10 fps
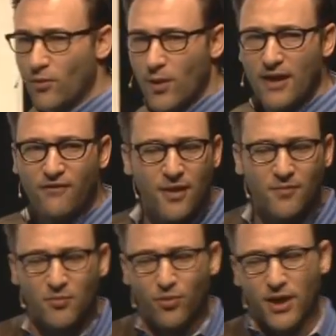way for him
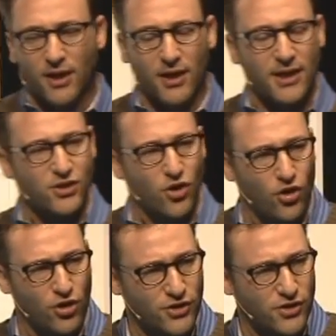to bring his
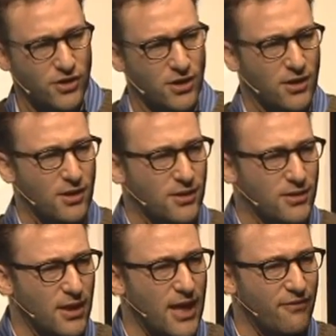cause to
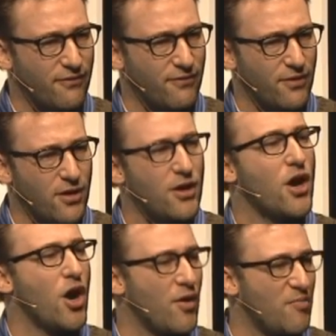life.
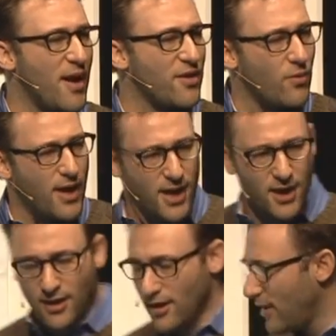Oh, and by the way,
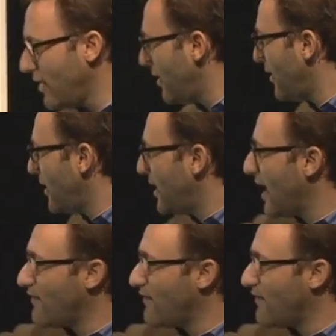he gave